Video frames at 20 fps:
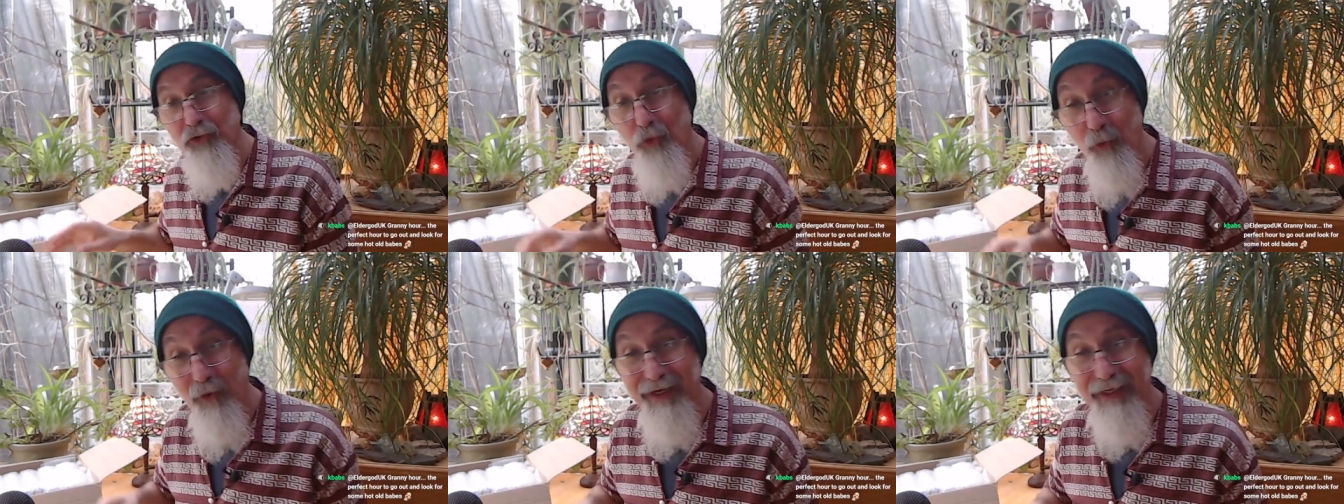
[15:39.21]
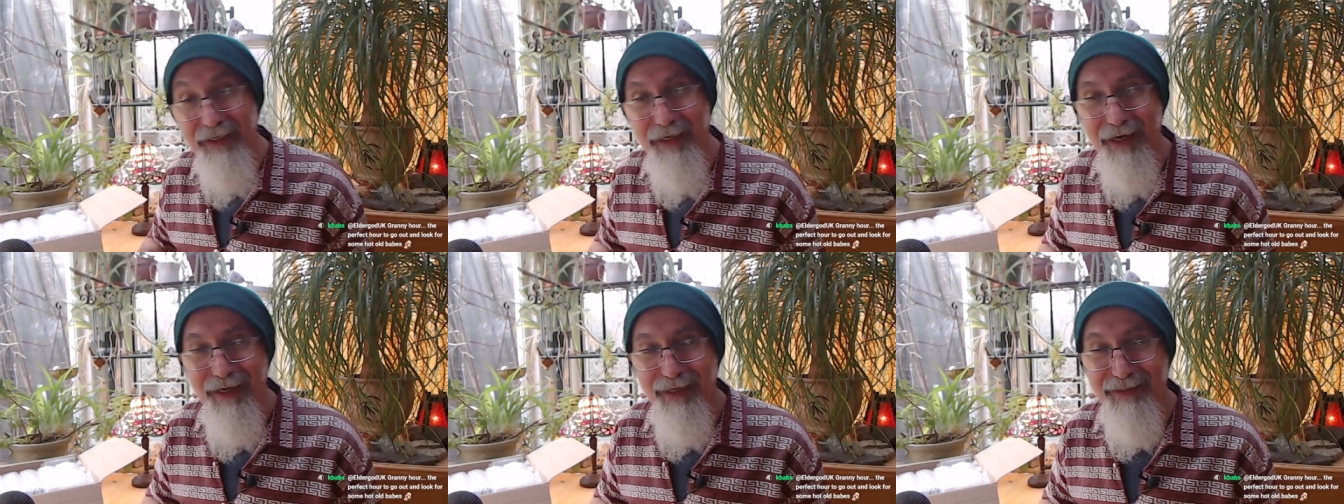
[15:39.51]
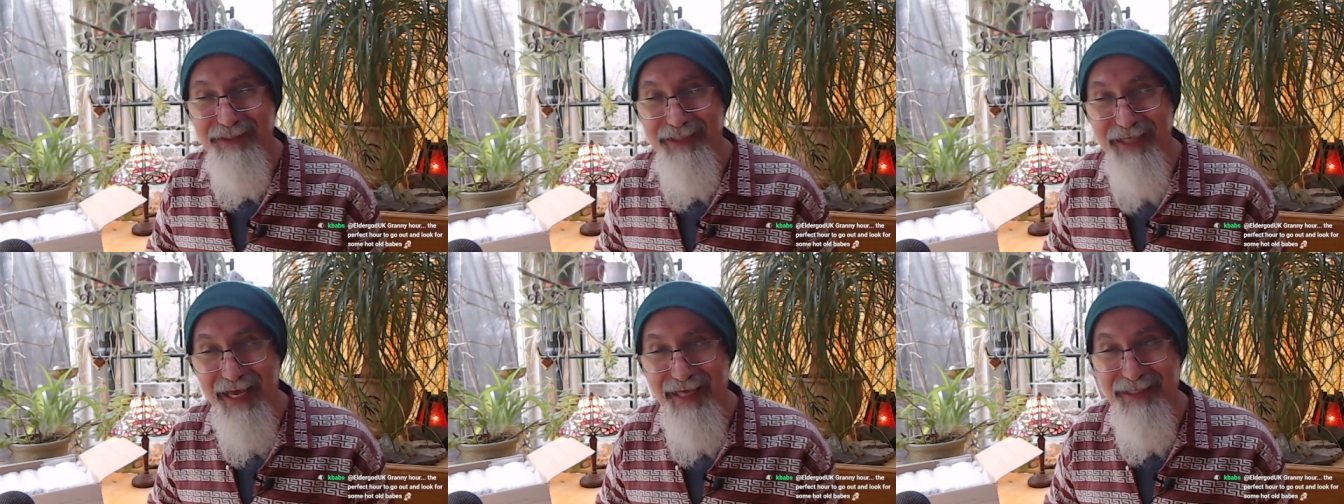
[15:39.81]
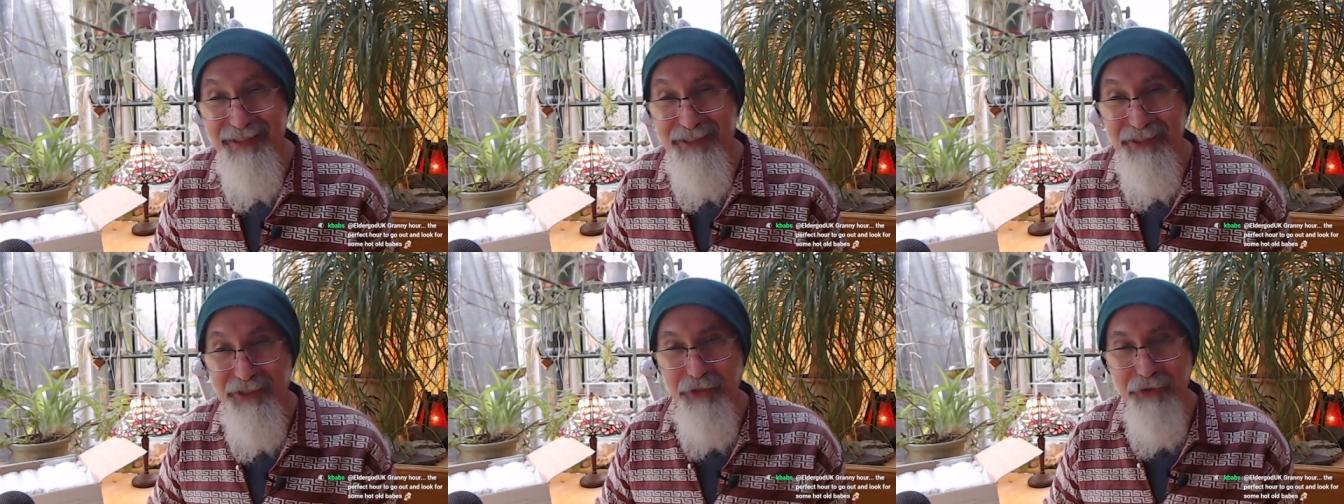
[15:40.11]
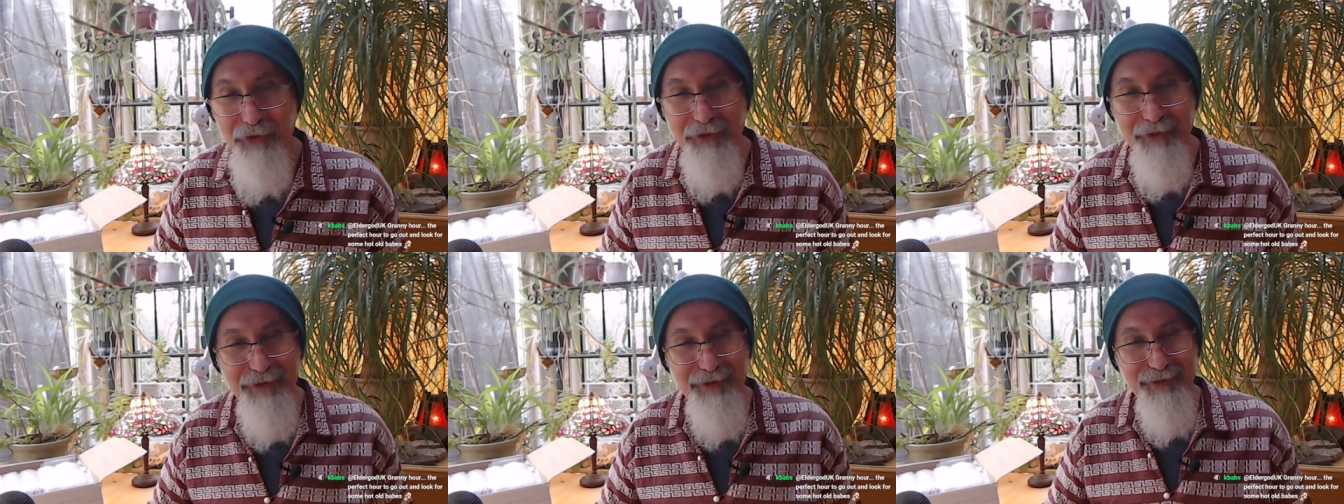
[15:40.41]
uh, tens
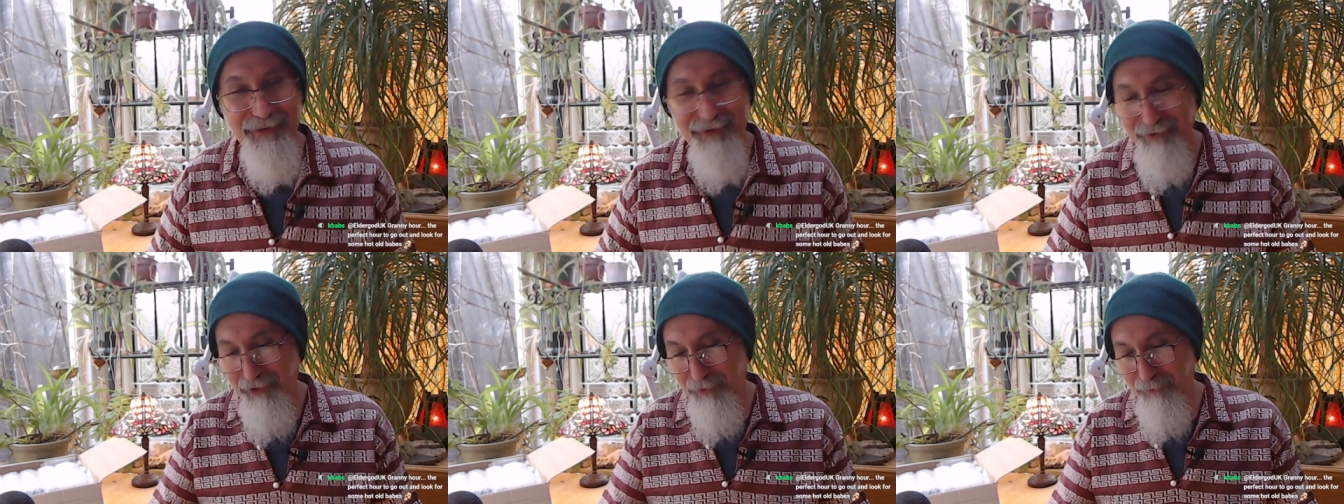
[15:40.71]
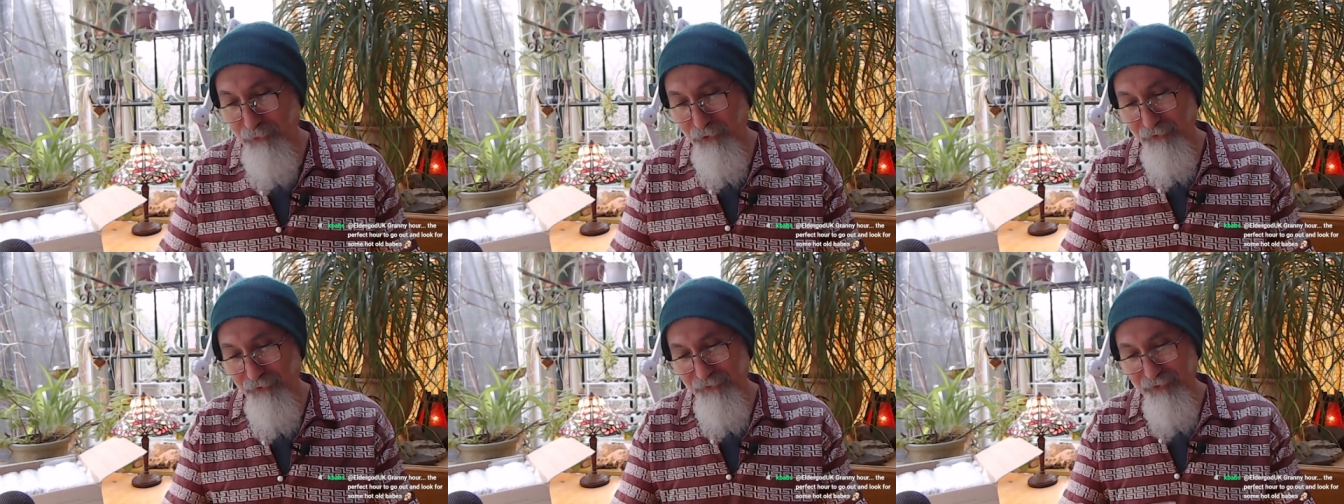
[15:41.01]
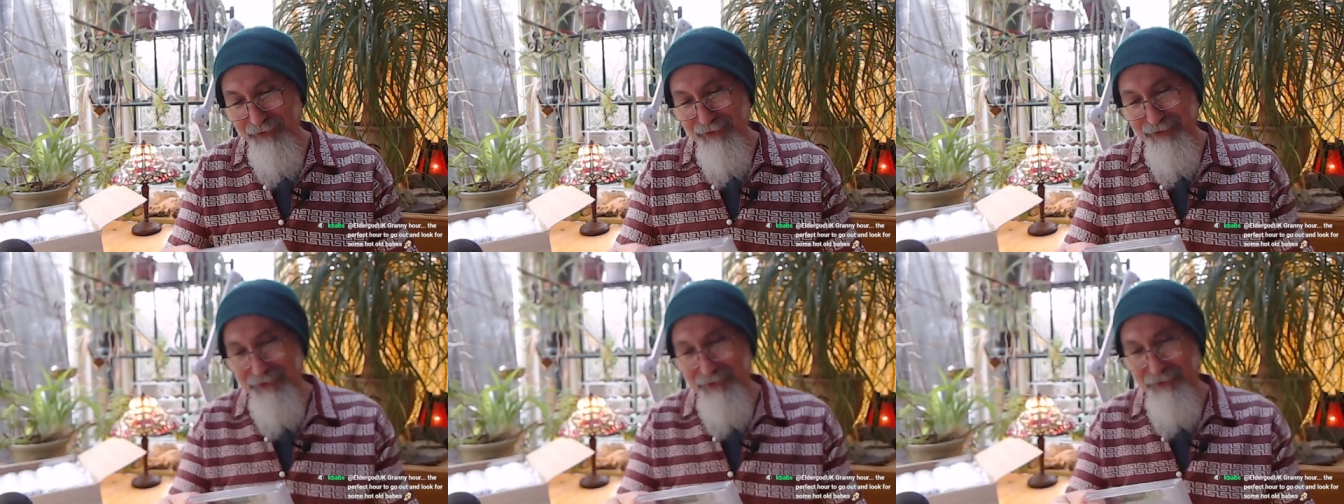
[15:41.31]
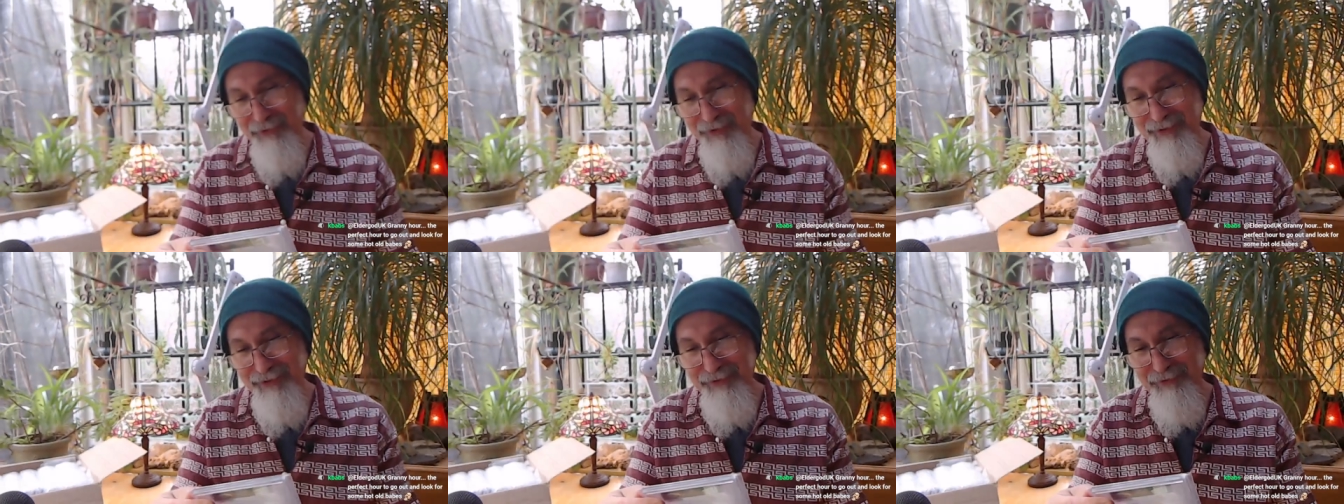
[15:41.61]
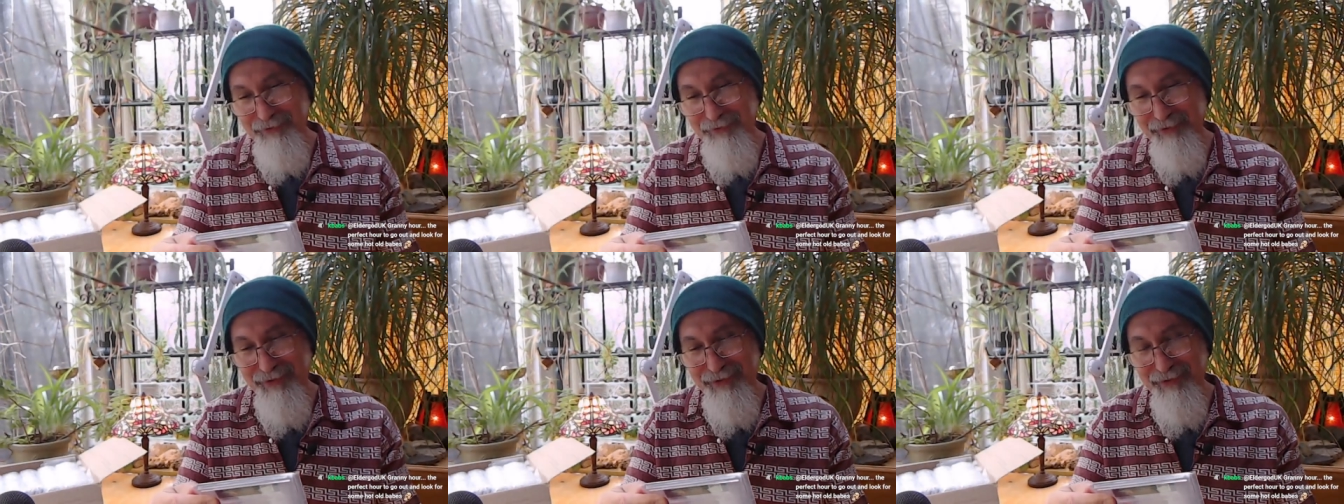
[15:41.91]
here like perfectly graded
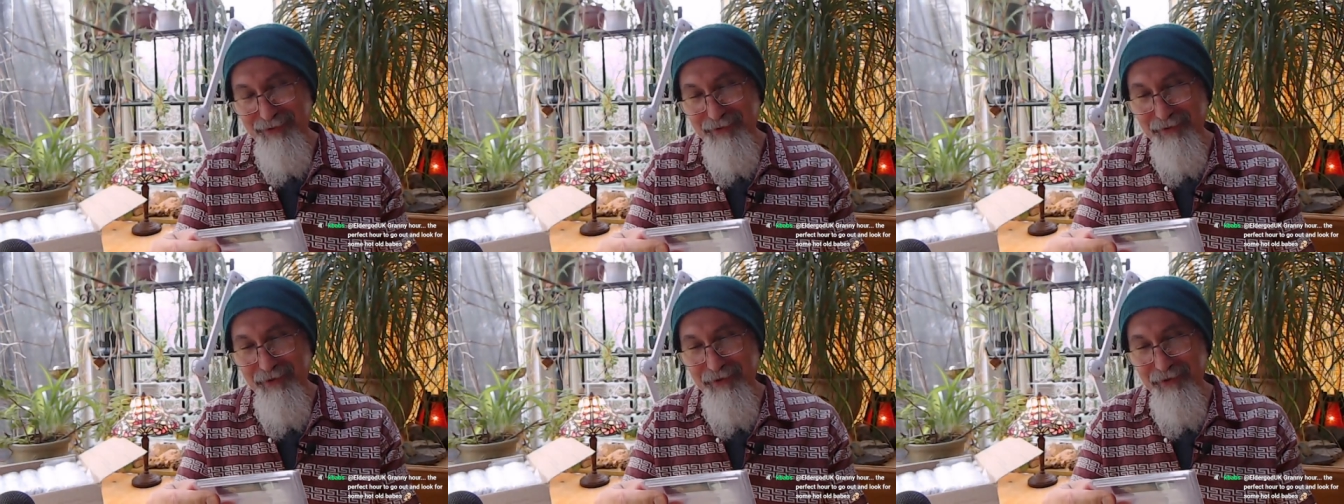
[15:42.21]
right